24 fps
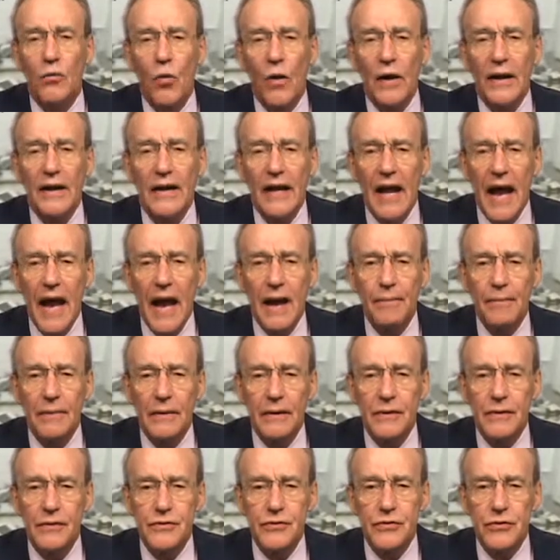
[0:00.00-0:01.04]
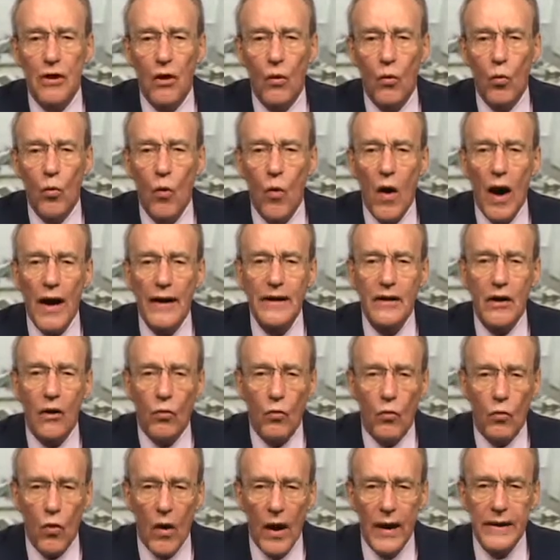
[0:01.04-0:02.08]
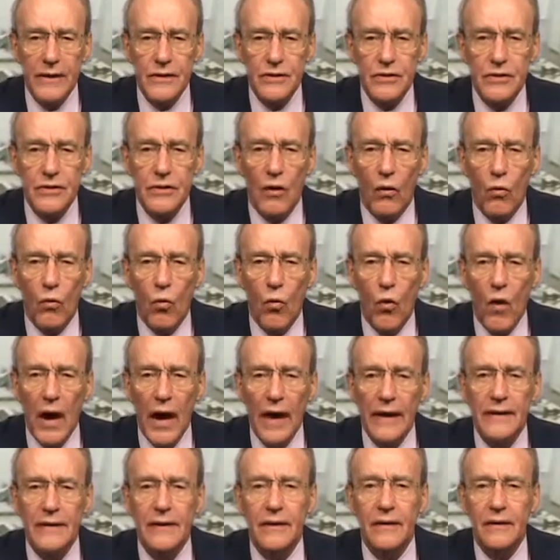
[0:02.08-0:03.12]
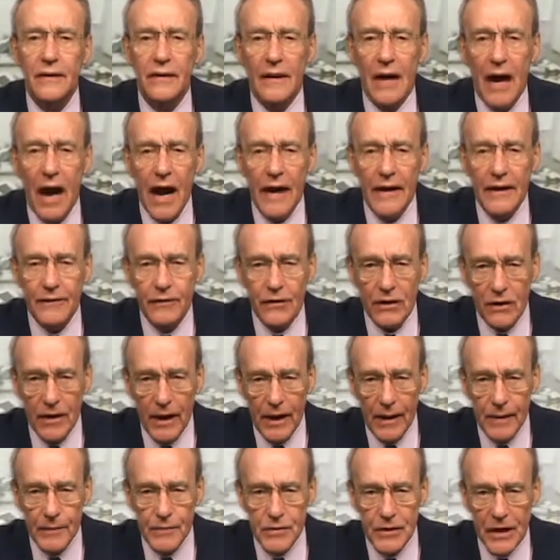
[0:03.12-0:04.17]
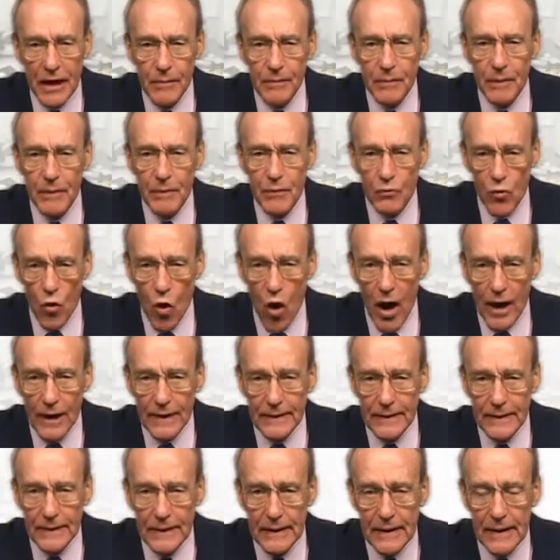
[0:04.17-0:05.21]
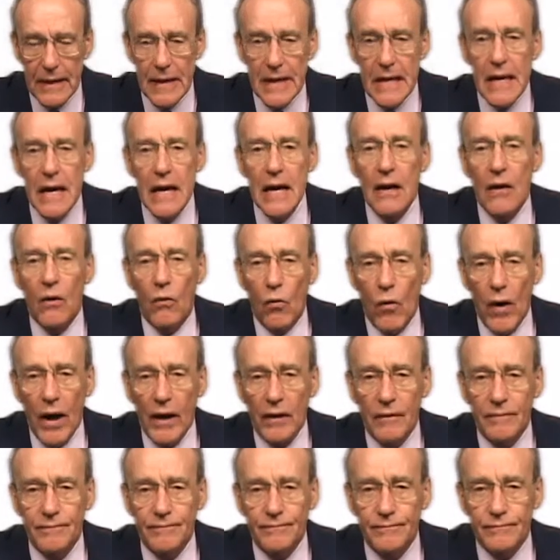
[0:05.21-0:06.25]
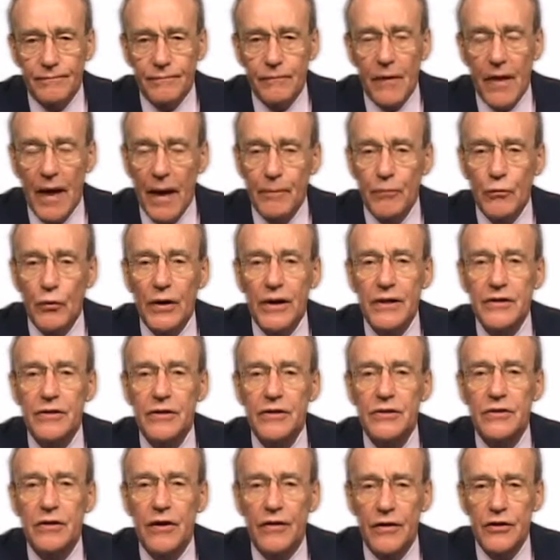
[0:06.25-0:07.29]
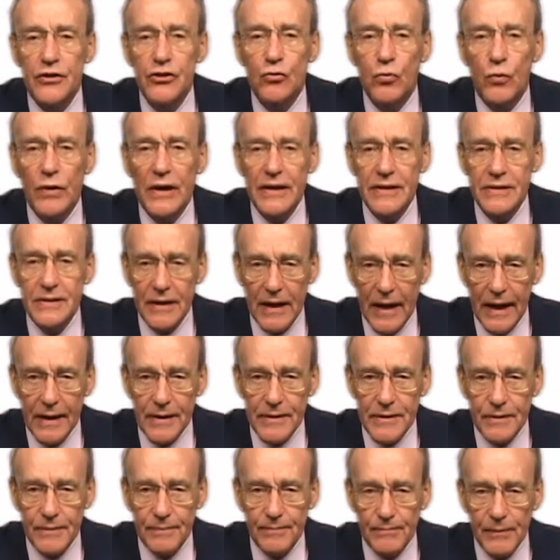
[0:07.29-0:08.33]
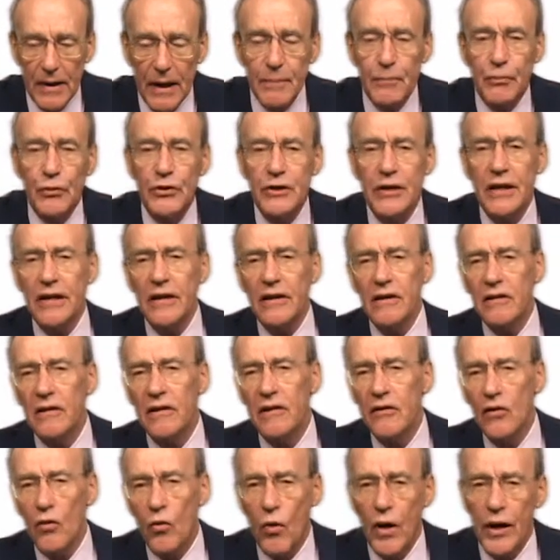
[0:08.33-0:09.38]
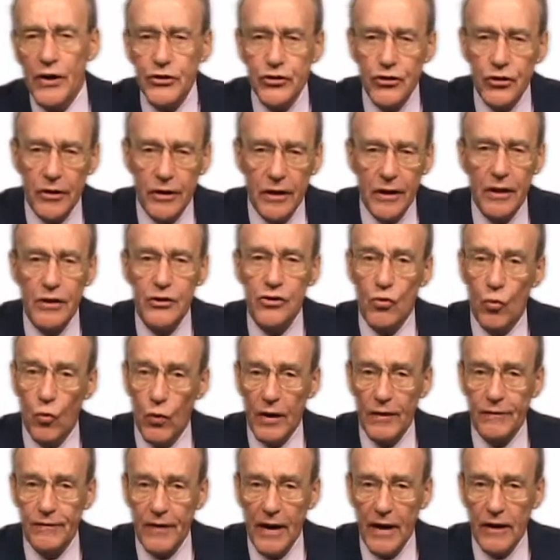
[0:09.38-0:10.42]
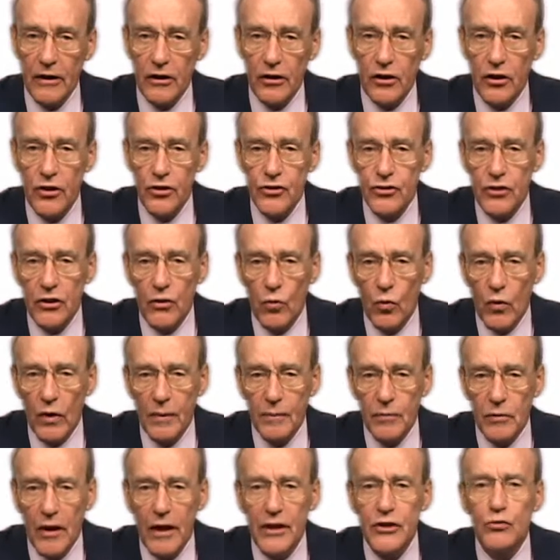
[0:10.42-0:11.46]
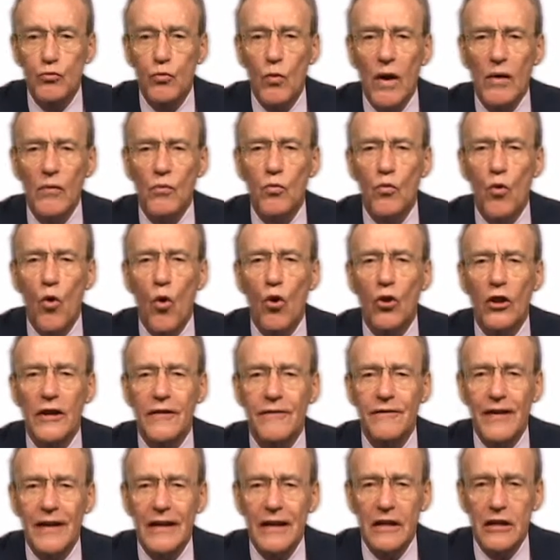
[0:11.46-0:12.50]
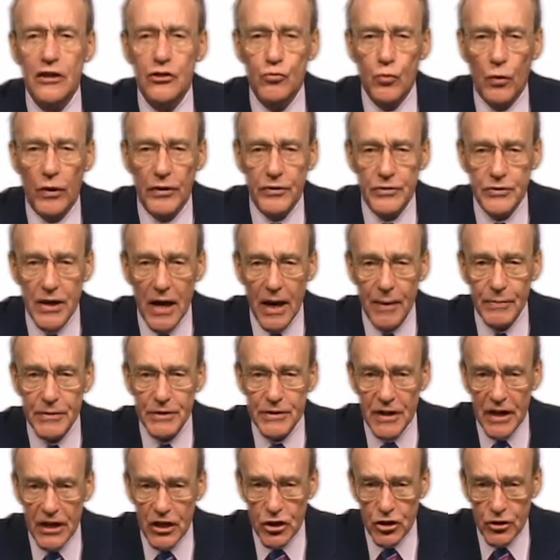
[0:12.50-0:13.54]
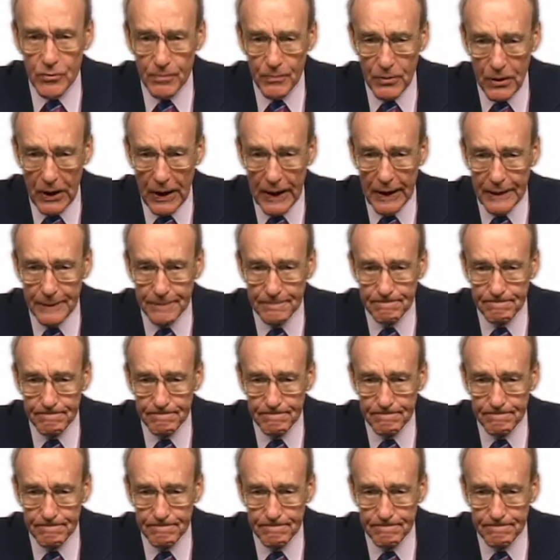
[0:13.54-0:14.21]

when it happens, what rights, what kind of claims can be brought? Well, that brings us to this week's case. And particularly the question is, when a fight occurs in the workplace, what role, if any, does workers' compensation play?